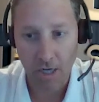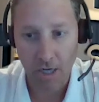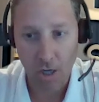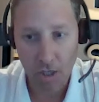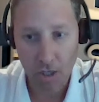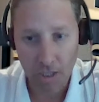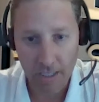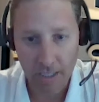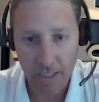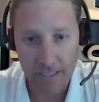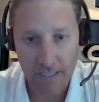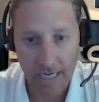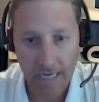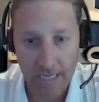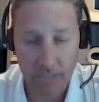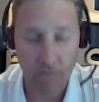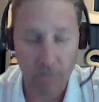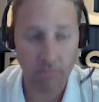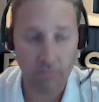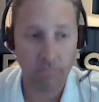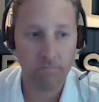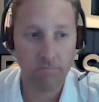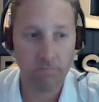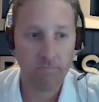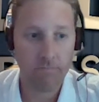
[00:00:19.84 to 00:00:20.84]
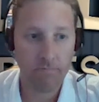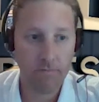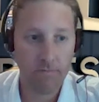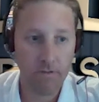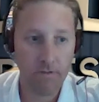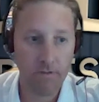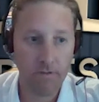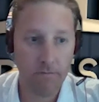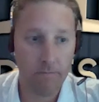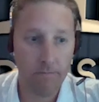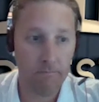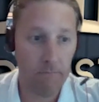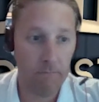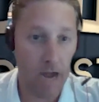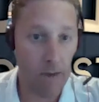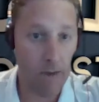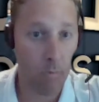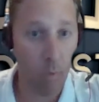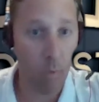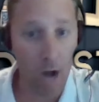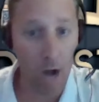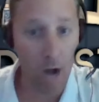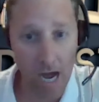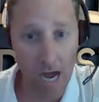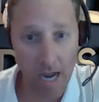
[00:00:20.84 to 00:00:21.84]
early days, or my
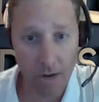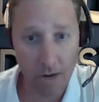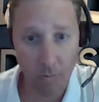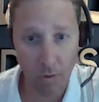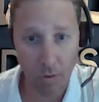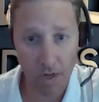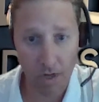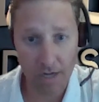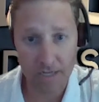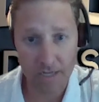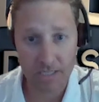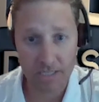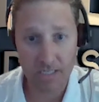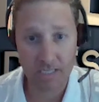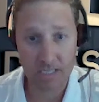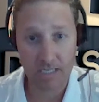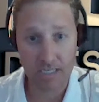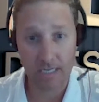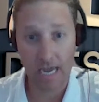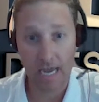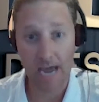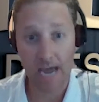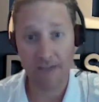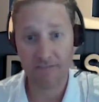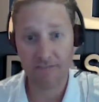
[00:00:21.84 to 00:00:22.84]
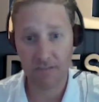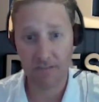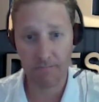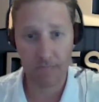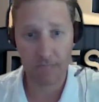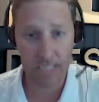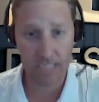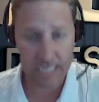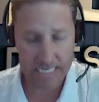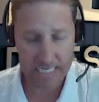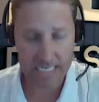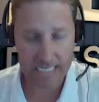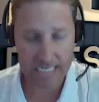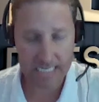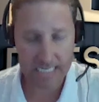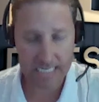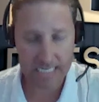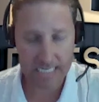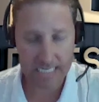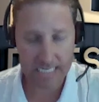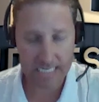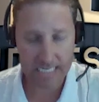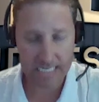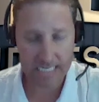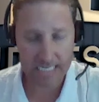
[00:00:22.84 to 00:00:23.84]
why, was to have some
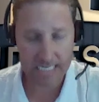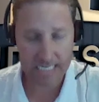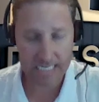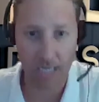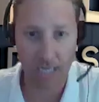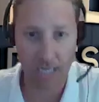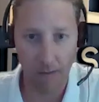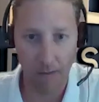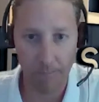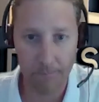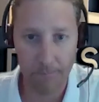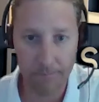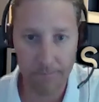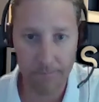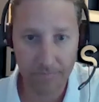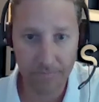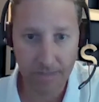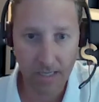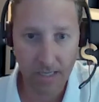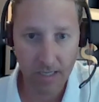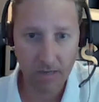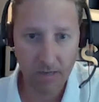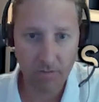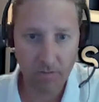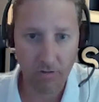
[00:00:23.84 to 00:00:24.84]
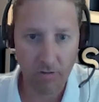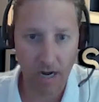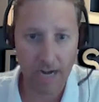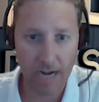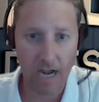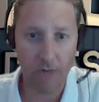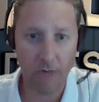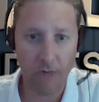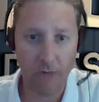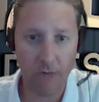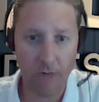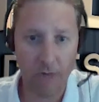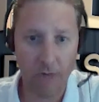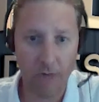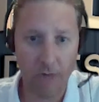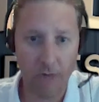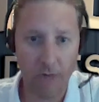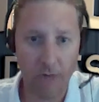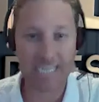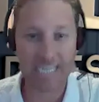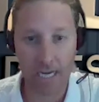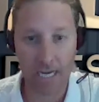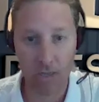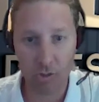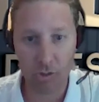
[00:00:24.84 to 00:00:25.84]
consistent income. Right? I was in a
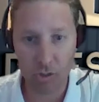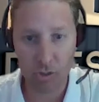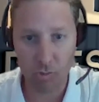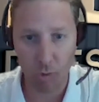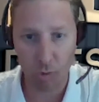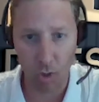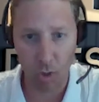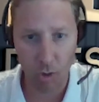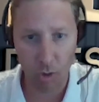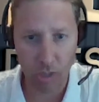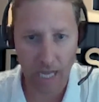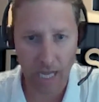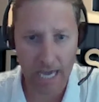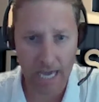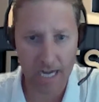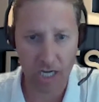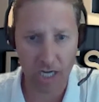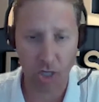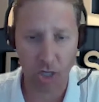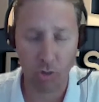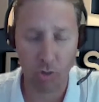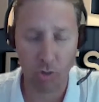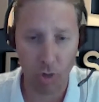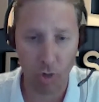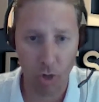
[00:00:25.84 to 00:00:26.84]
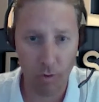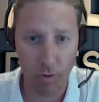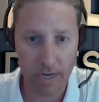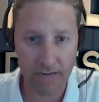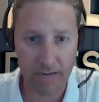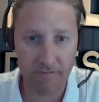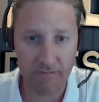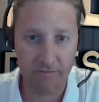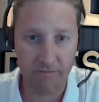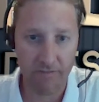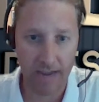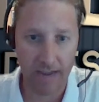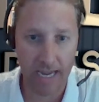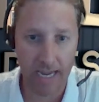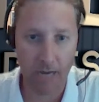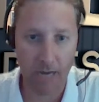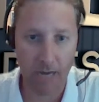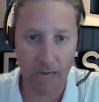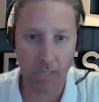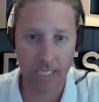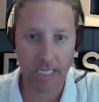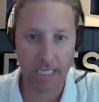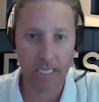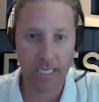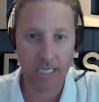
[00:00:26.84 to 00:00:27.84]
sales role. I had a growing
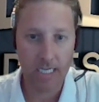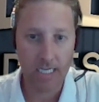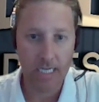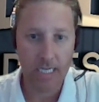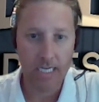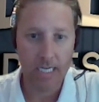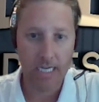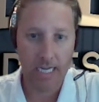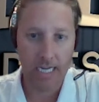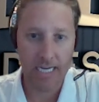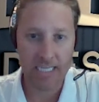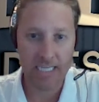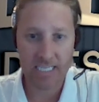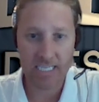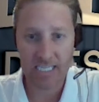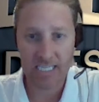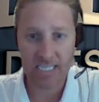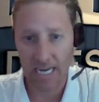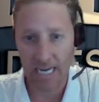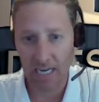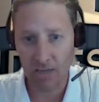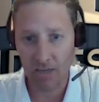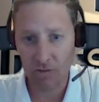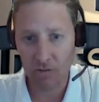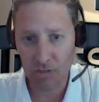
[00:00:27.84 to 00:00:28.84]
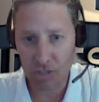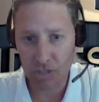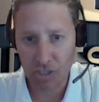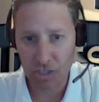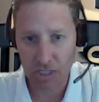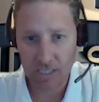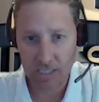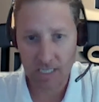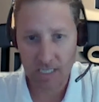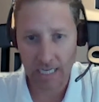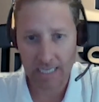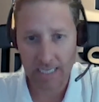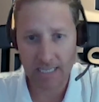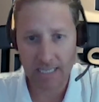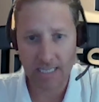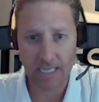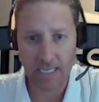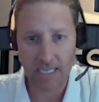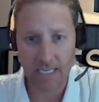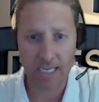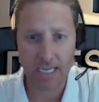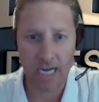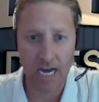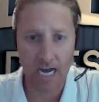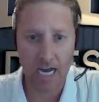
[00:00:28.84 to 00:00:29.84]
family, and sales, just like the
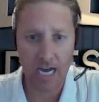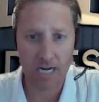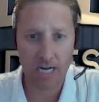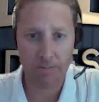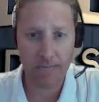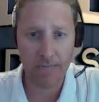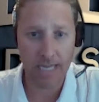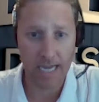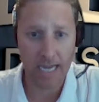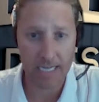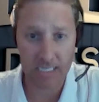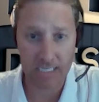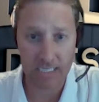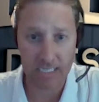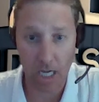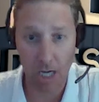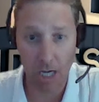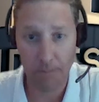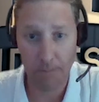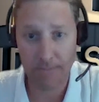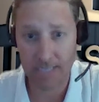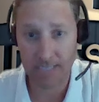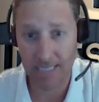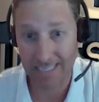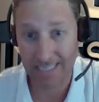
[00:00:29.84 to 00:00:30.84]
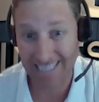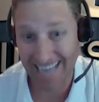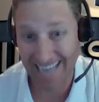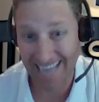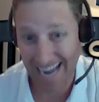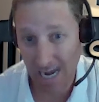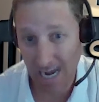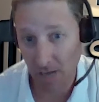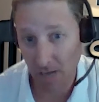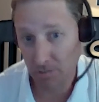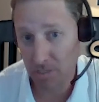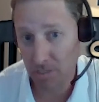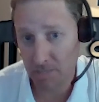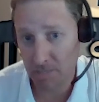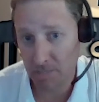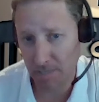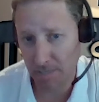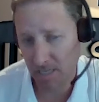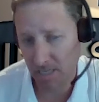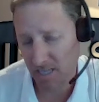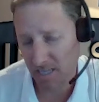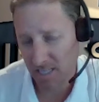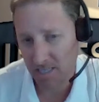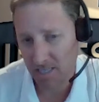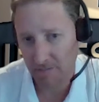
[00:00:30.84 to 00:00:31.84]
economy, has ups and downs
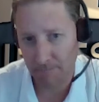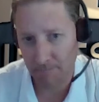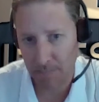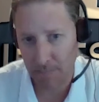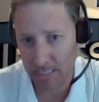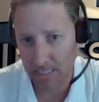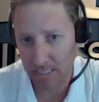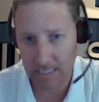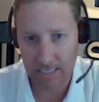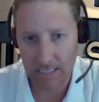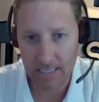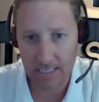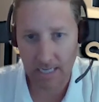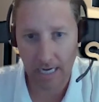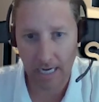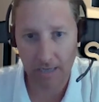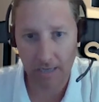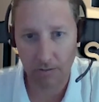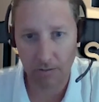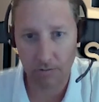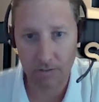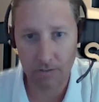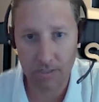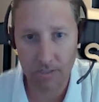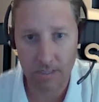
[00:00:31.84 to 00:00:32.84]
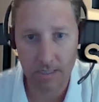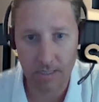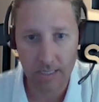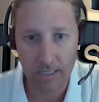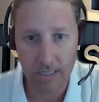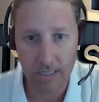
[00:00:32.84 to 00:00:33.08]
because of business cycles.